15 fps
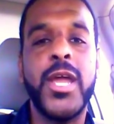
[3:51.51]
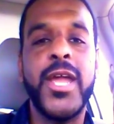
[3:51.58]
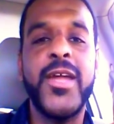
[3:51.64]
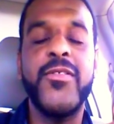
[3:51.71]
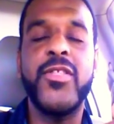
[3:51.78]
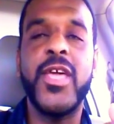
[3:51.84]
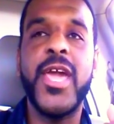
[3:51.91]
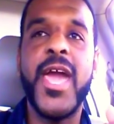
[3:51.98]

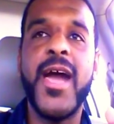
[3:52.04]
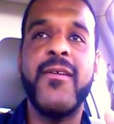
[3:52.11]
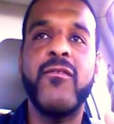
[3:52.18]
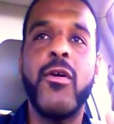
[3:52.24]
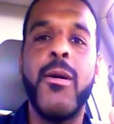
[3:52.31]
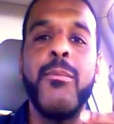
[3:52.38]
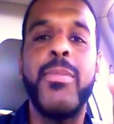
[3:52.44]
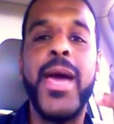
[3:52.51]
and they have
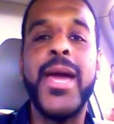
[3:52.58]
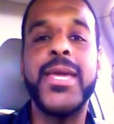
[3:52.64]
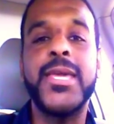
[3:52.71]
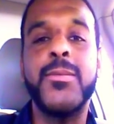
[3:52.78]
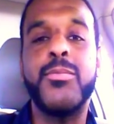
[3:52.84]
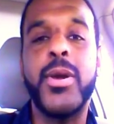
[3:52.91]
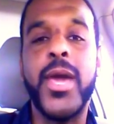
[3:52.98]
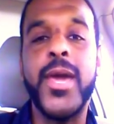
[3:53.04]
on
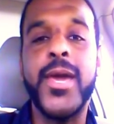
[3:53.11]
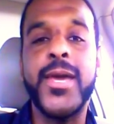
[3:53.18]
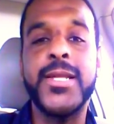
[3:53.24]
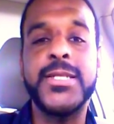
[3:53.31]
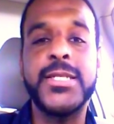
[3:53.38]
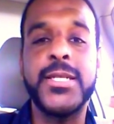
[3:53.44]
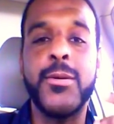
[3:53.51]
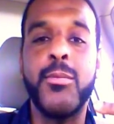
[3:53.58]
baggy
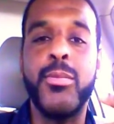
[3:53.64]
pants and